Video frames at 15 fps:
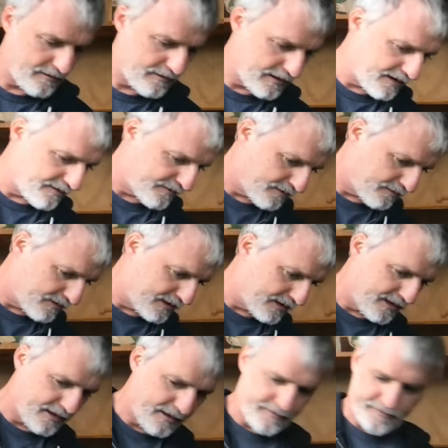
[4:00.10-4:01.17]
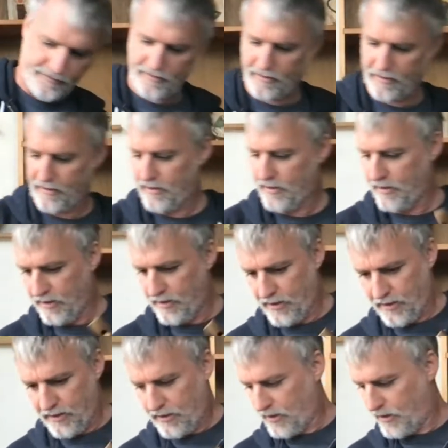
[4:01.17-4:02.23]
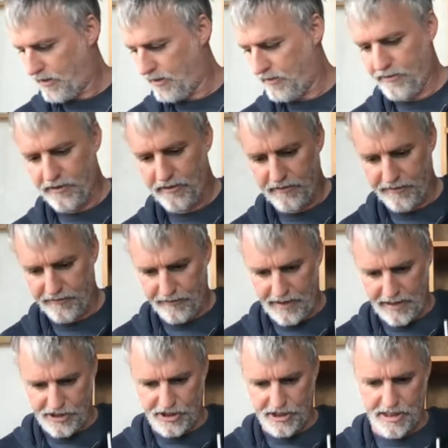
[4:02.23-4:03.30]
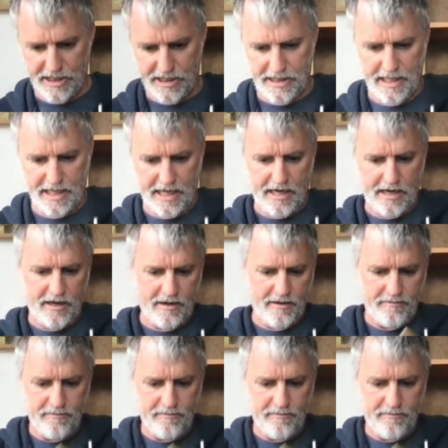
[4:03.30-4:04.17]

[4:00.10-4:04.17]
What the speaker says: everybody, for your reflections there.